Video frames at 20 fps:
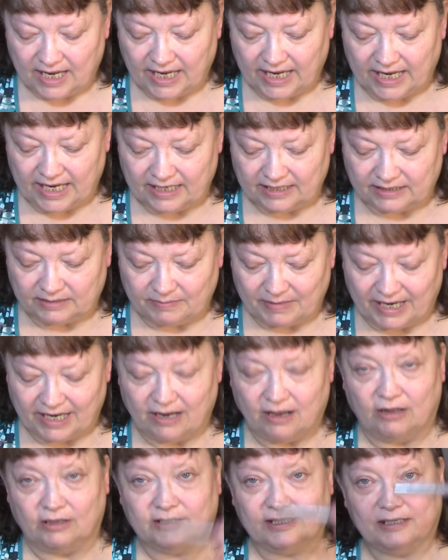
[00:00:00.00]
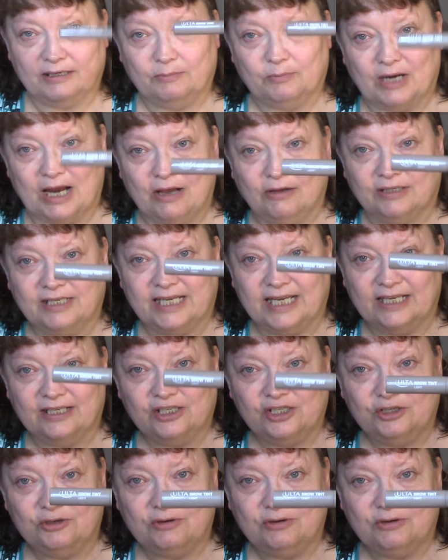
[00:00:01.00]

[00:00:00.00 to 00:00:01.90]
is my Ulta Brow Tint.